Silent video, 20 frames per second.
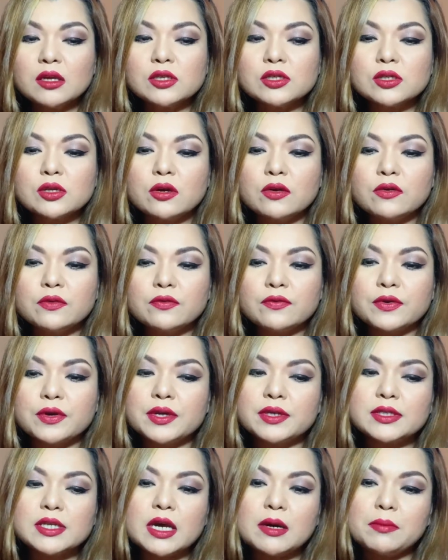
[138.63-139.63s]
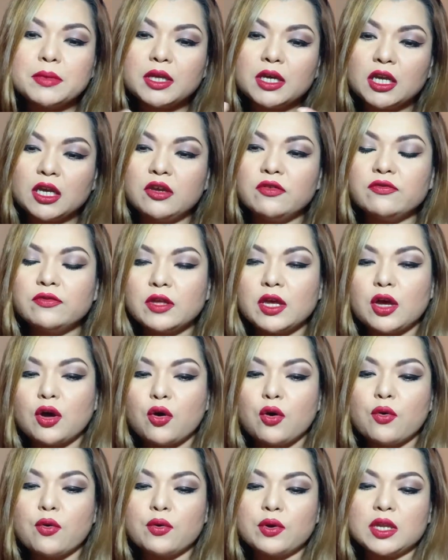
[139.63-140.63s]
So for example, like if they
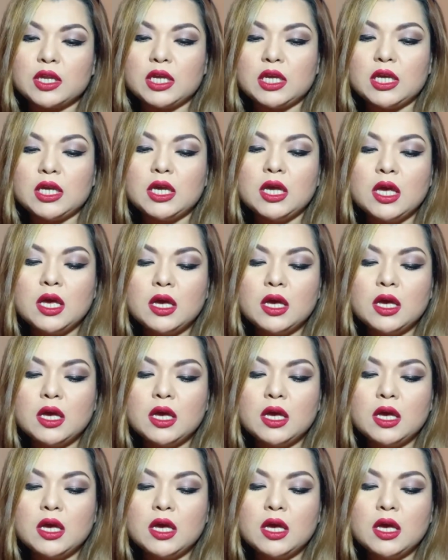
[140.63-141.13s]
already